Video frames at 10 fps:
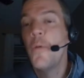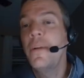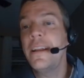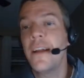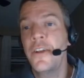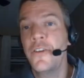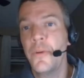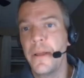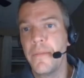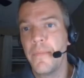We need to
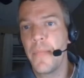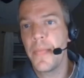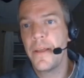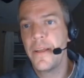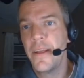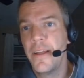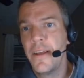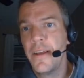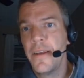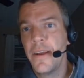undo it,
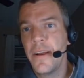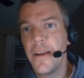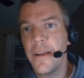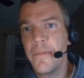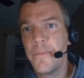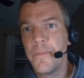right?